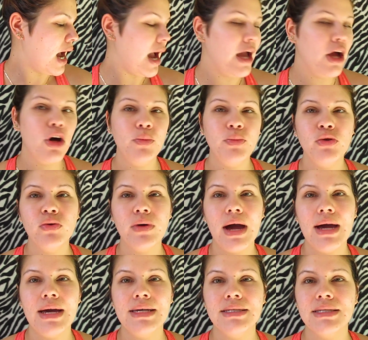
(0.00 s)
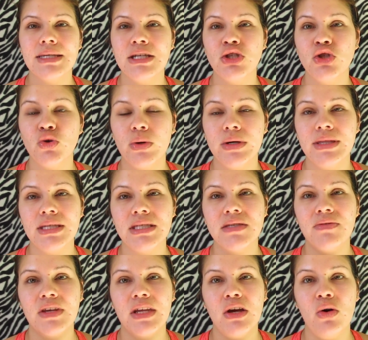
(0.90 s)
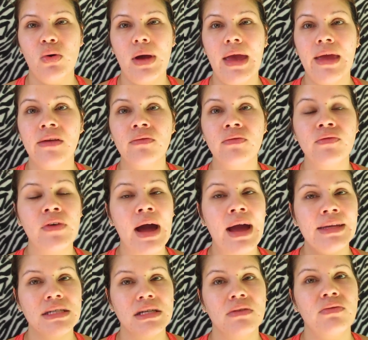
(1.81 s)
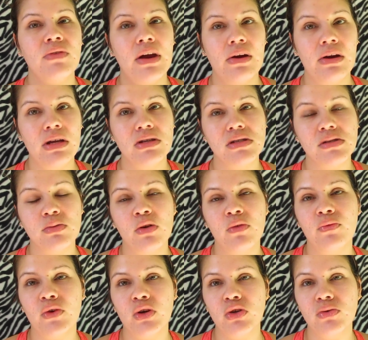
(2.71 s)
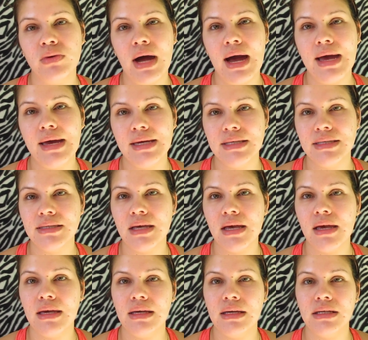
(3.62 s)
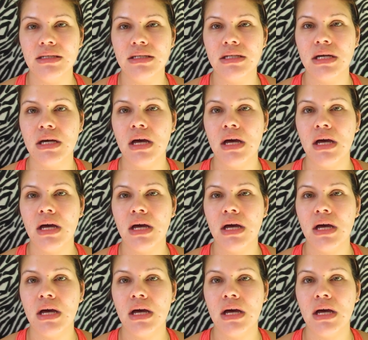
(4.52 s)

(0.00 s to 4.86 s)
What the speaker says: I hope you guys enjoyed this video and find it very useful for you guys. And